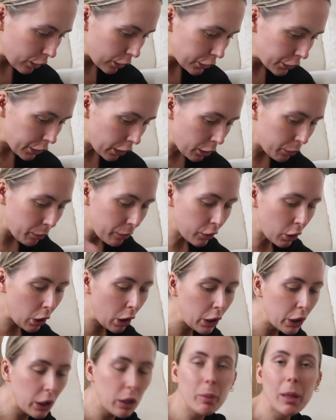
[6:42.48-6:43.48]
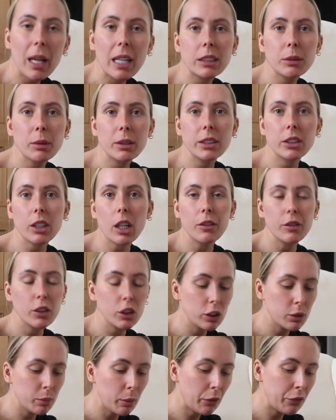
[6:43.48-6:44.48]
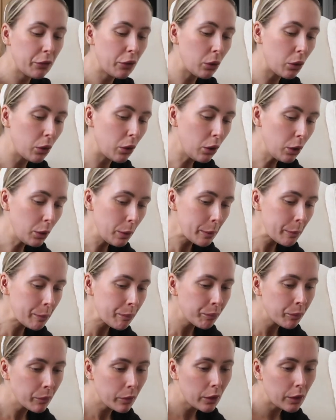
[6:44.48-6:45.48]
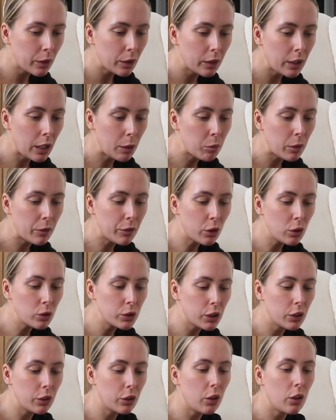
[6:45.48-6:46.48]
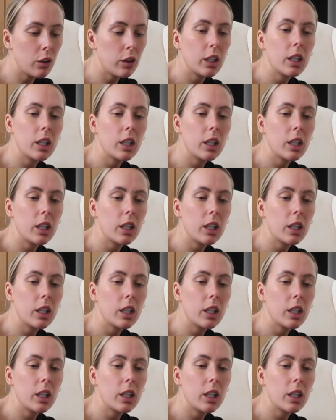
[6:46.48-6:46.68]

So we've got Olaplex, which I've used before. Then we've also got